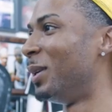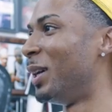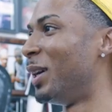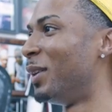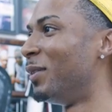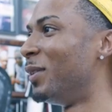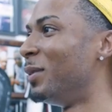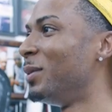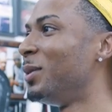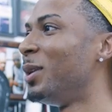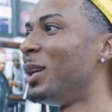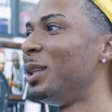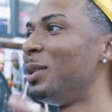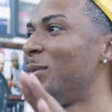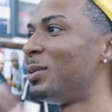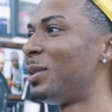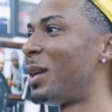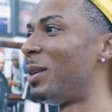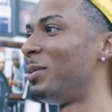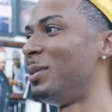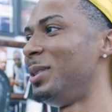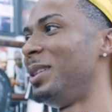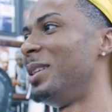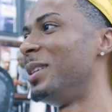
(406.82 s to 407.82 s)
or whatever. You know, this was
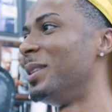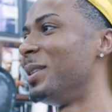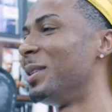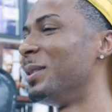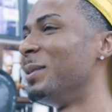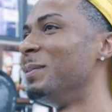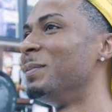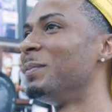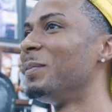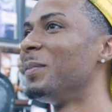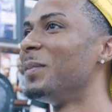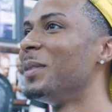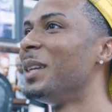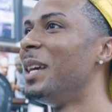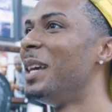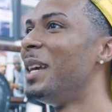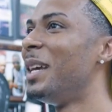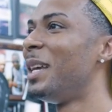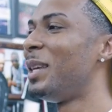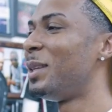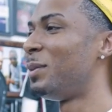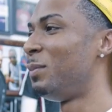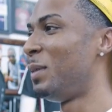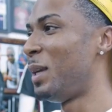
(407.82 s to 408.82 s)
when I was younger.
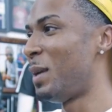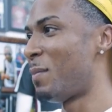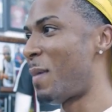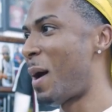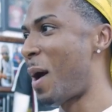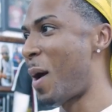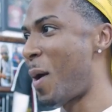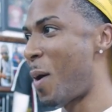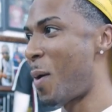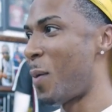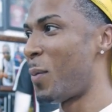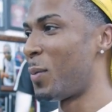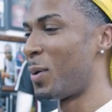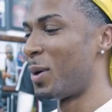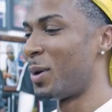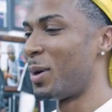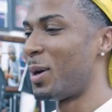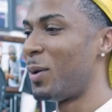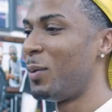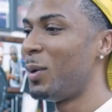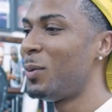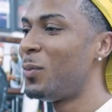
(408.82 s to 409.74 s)
It's me and my homegirl.